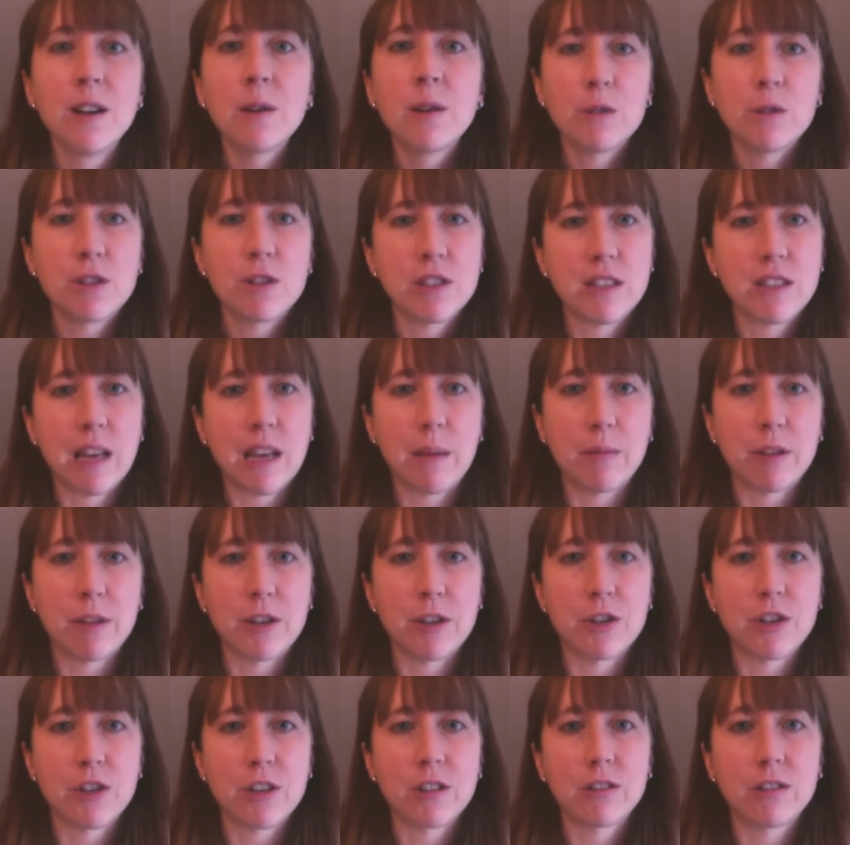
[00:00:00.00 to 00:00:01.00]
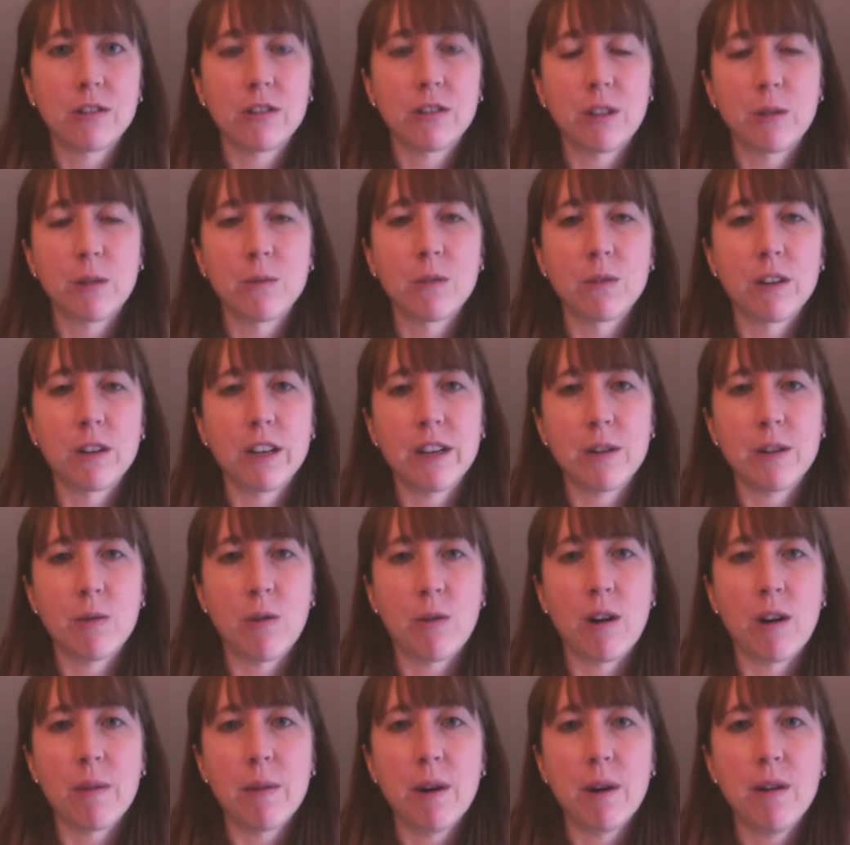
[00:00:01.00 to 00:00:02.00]
which is that blood sugar lowering
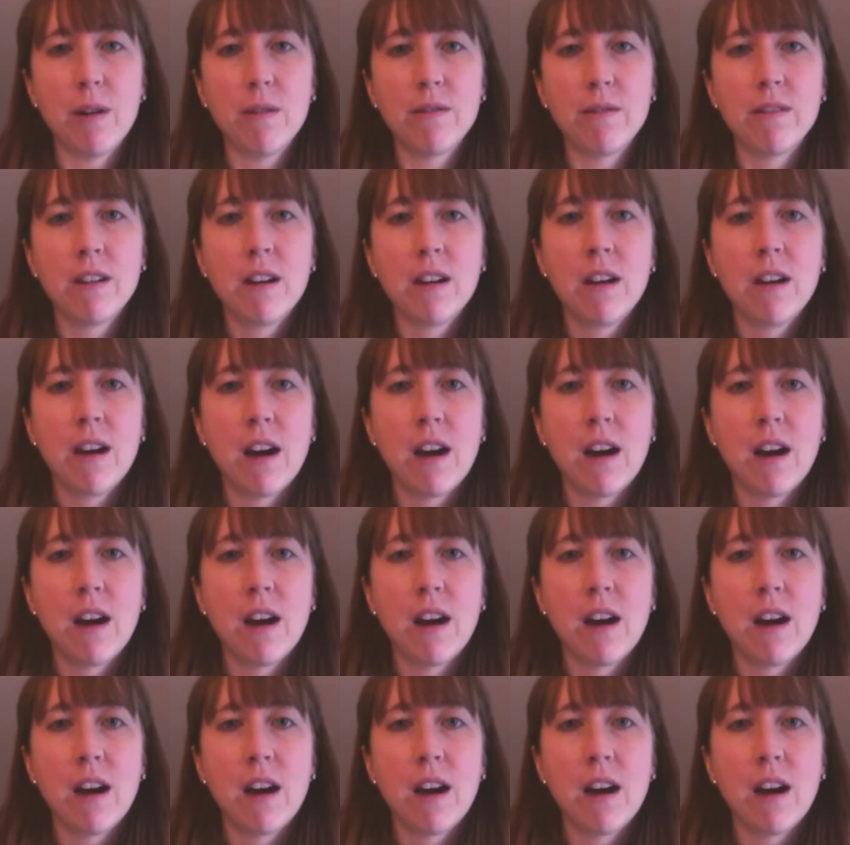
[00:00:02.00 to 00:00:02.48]
hormone.